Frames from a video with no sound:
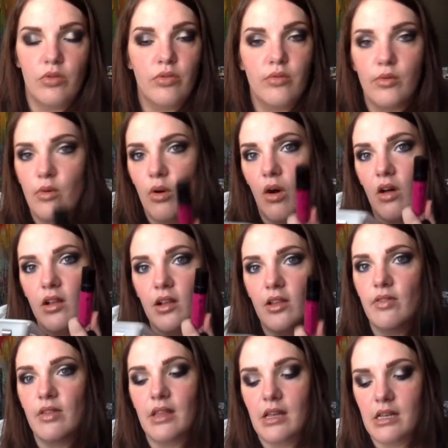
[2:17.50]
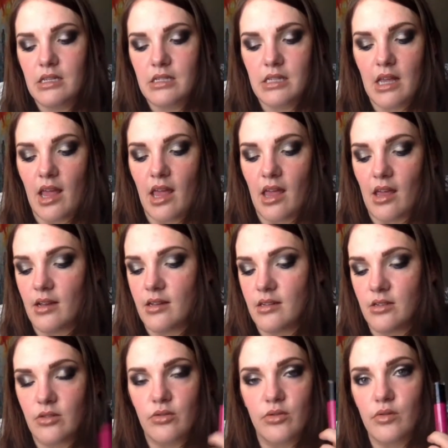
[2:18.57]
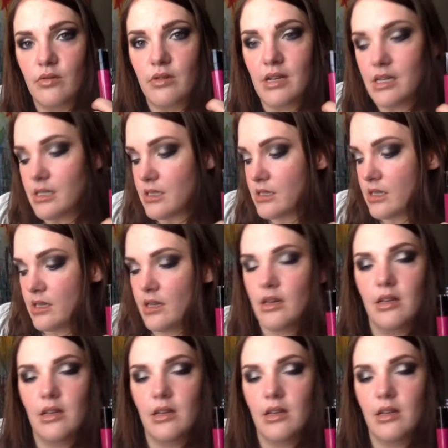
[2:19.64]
through all of these and through this,